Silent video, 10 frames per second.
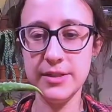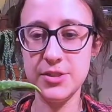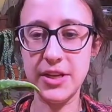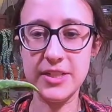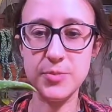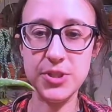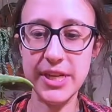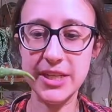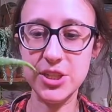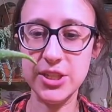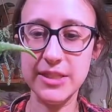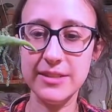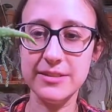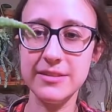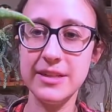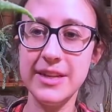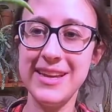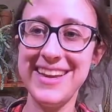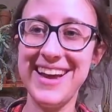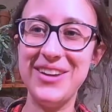Transportation.
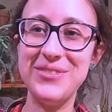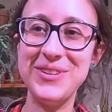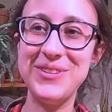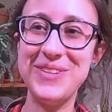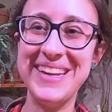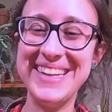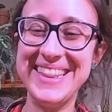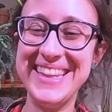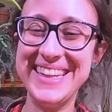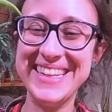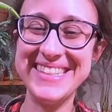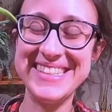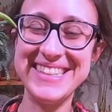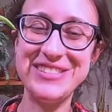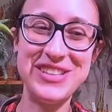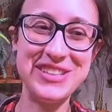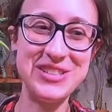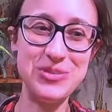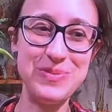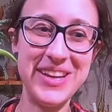I really wanted it because the
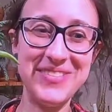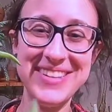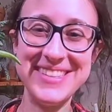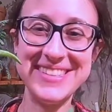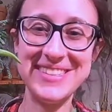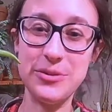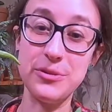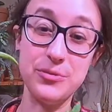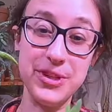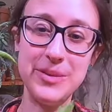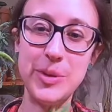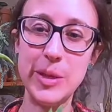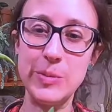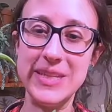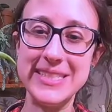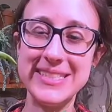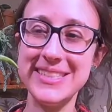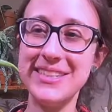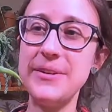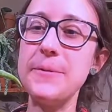two babies, or 3 babies,
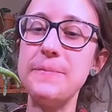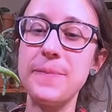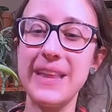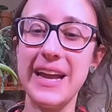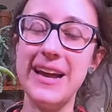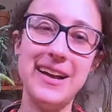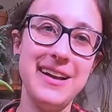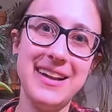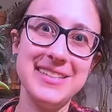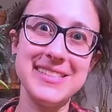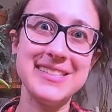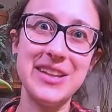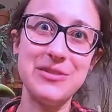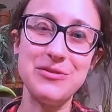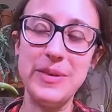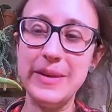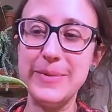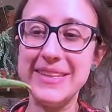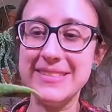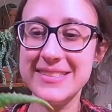I just love
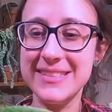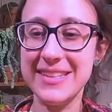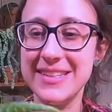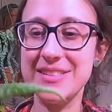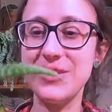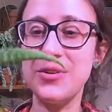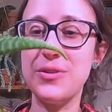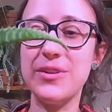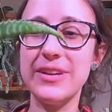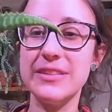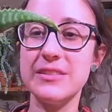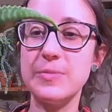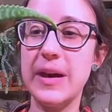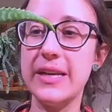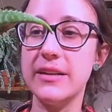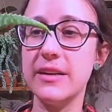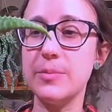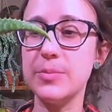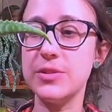babies. And so I'll get this potted up